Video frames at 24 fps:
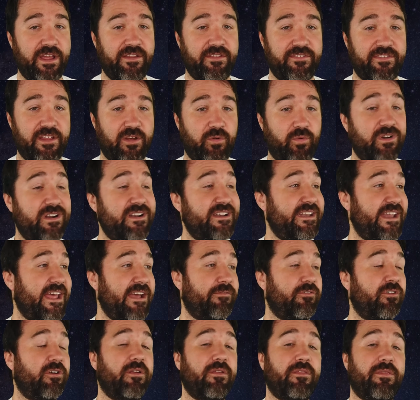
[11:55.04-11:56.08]
in ways that were
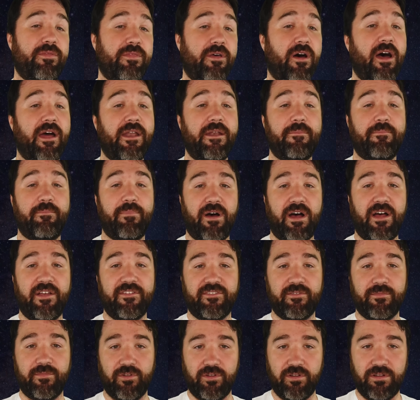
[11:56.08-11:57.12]
never thought
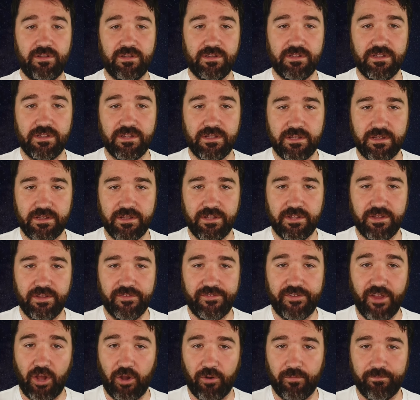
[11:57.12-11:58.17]
possible.
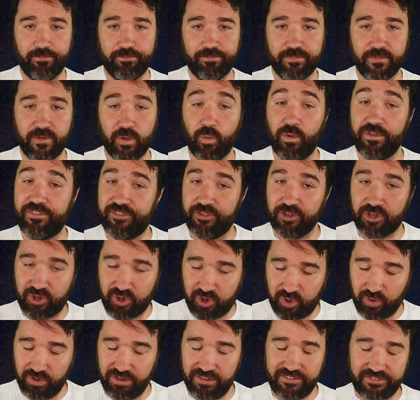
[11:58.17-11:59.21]
So, what's the
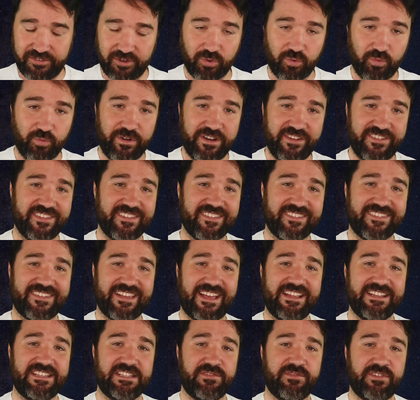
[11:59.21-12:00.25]
coolest recent
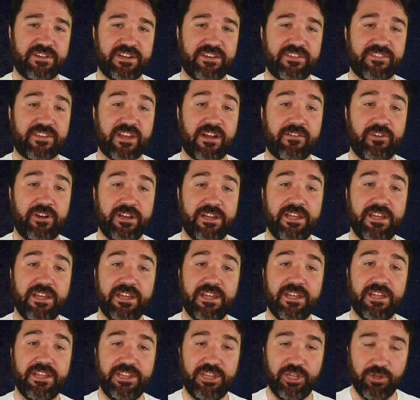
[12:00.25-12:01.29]
scientific discovery
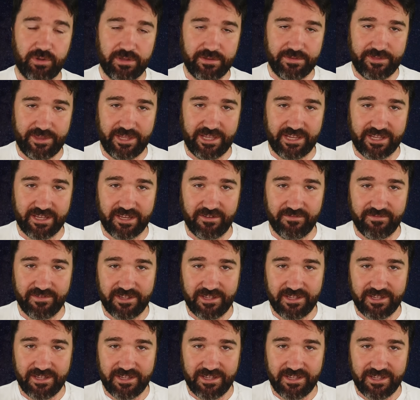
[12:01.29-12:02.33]
you can think of?
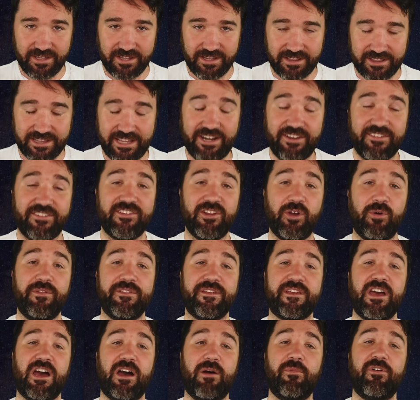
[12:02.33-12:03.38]
Let us
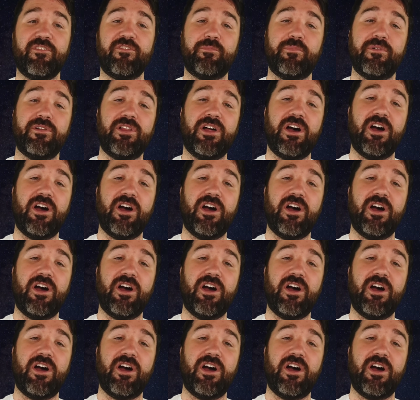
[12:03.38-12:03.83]
know in the comments